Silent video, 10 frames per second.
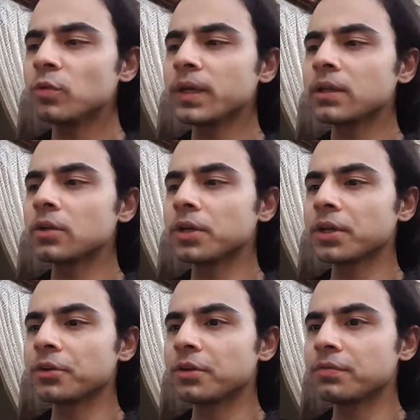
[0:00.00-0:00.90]
Wiccan
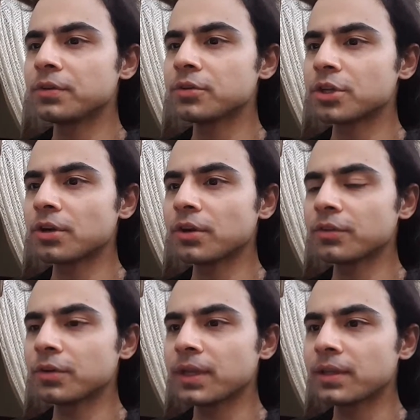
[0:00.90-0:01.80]
looking into the future?
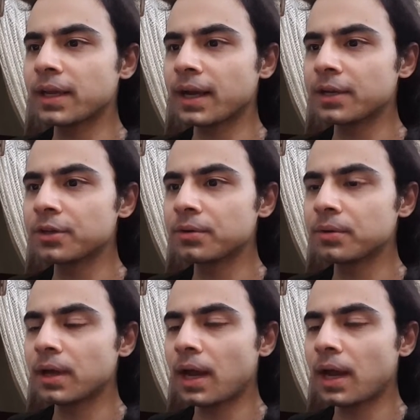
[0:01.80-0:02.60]
Okay, so he's like, I do.